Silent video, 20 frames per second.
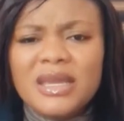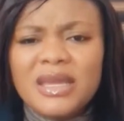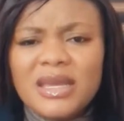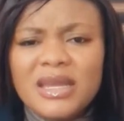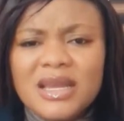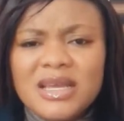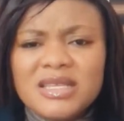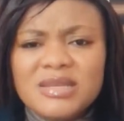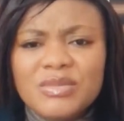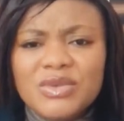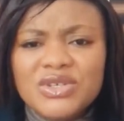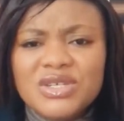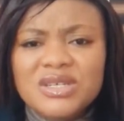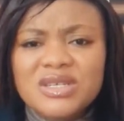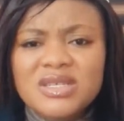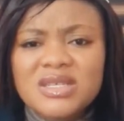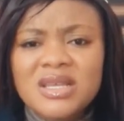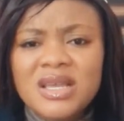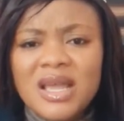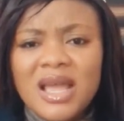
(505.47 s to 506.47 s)
In as much
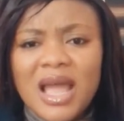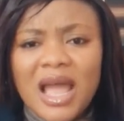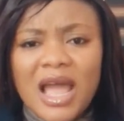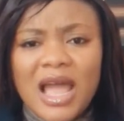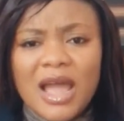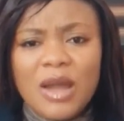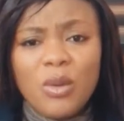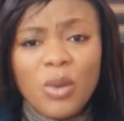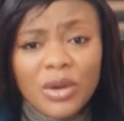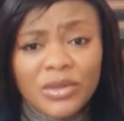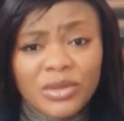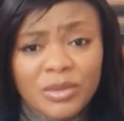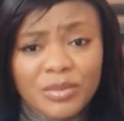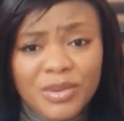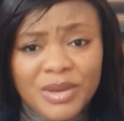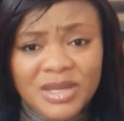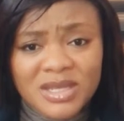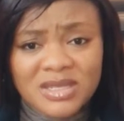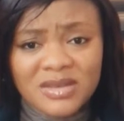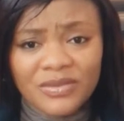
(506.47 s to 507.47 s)
as I want the
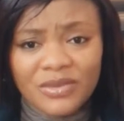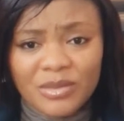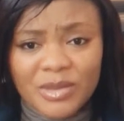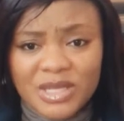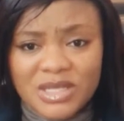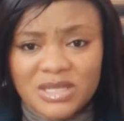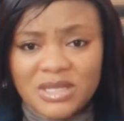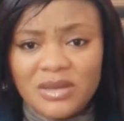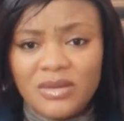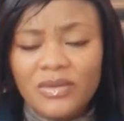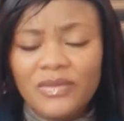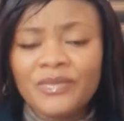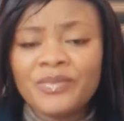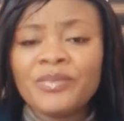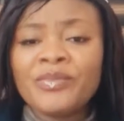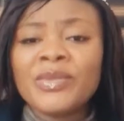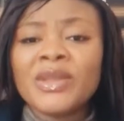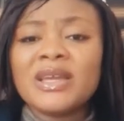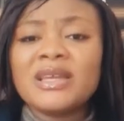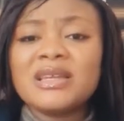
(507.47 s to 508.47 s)
best for myself,
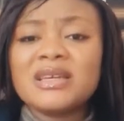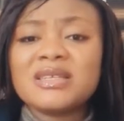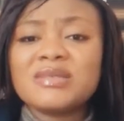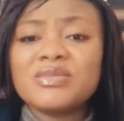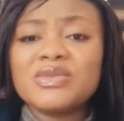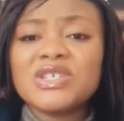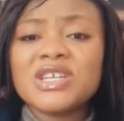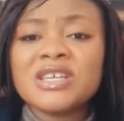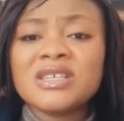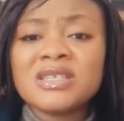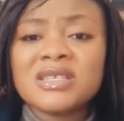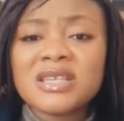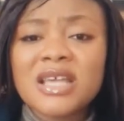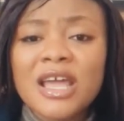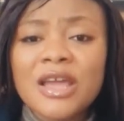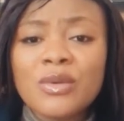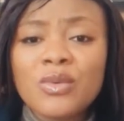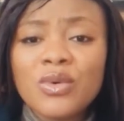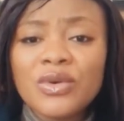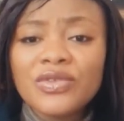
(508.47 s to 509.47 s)
in as much as
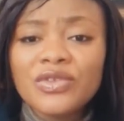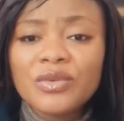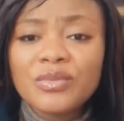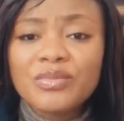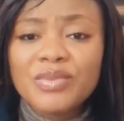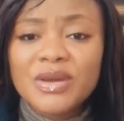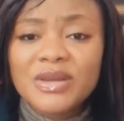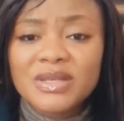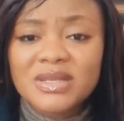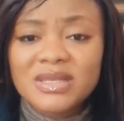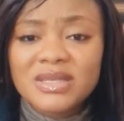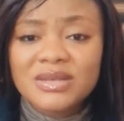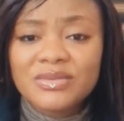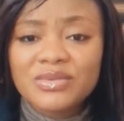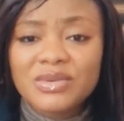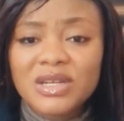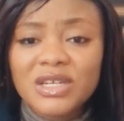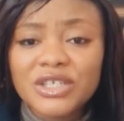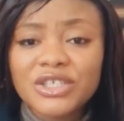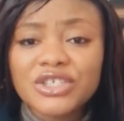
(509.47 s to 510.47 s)
I want the best
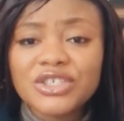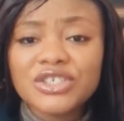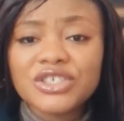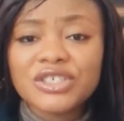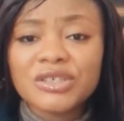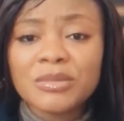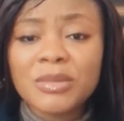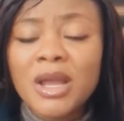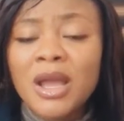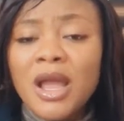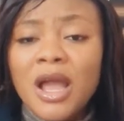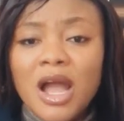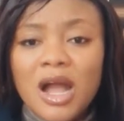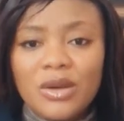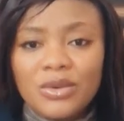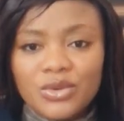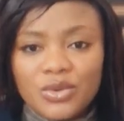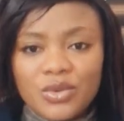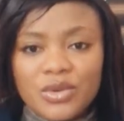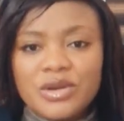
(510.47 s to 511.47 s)
relationship, I
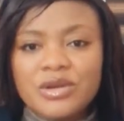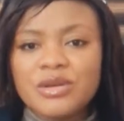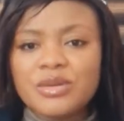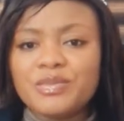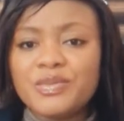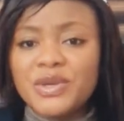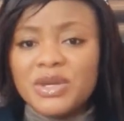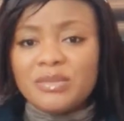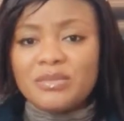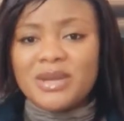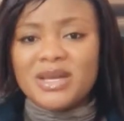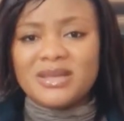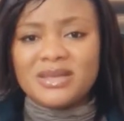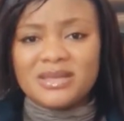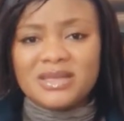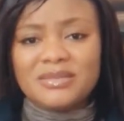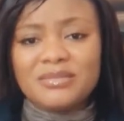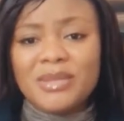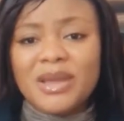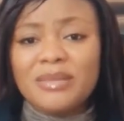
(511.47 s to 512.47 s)
wouldn't want to repeat
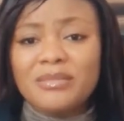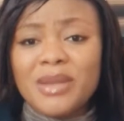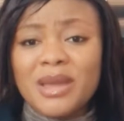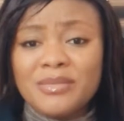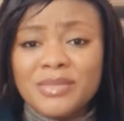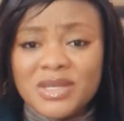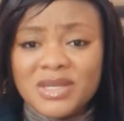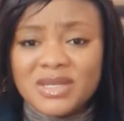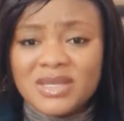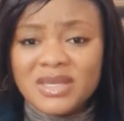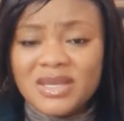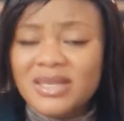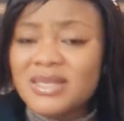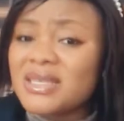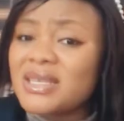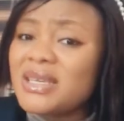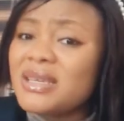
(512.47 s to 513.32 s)
my mistakes.